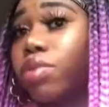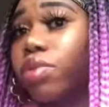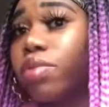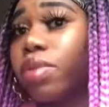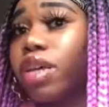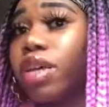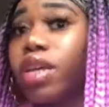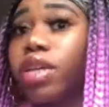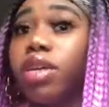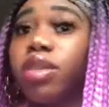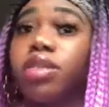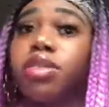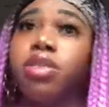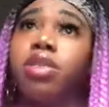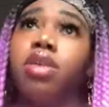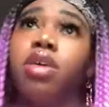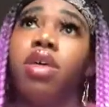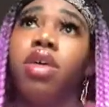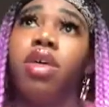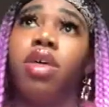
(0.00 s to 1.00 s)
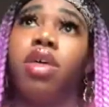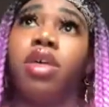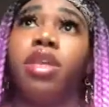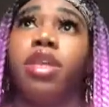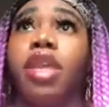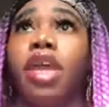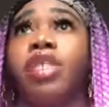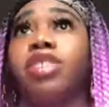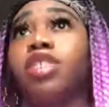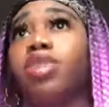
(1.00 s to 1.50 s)
because
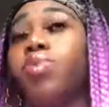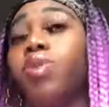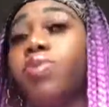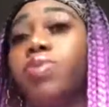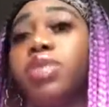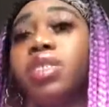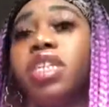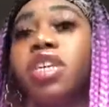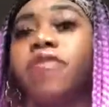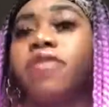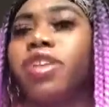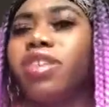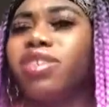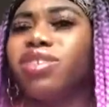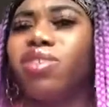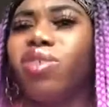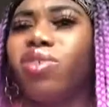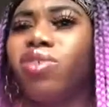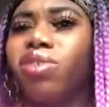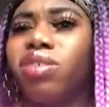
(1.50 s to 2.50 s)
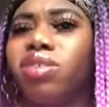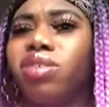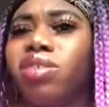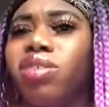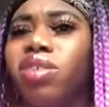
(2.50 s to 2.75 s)
that's how people's stuff gets stolen.